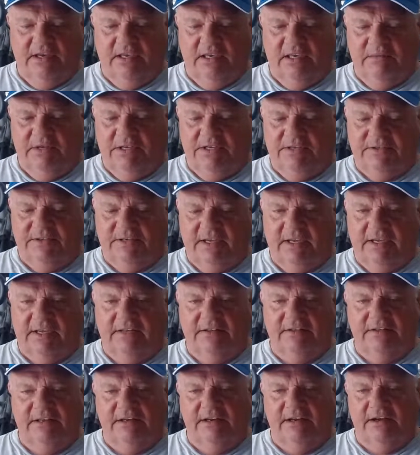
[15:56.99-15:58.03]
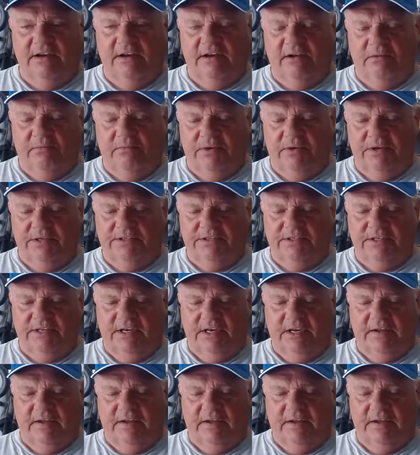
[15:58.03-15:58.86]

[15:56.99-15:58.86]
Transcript: Give me a second there, but